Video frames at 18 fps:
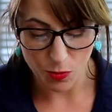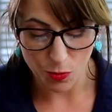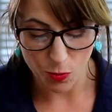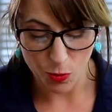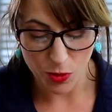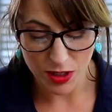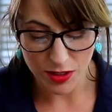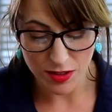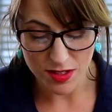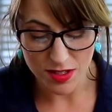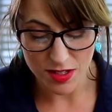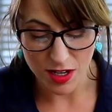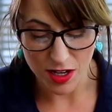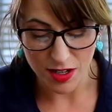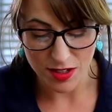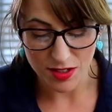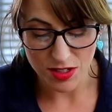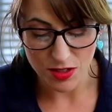will
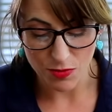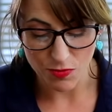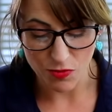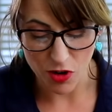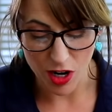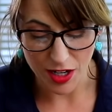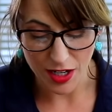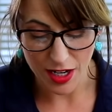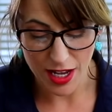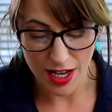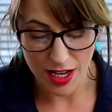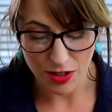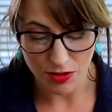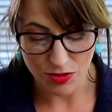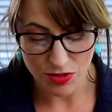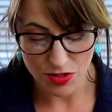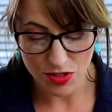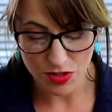start to run
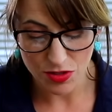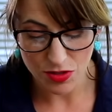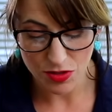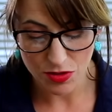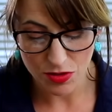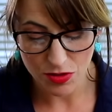out.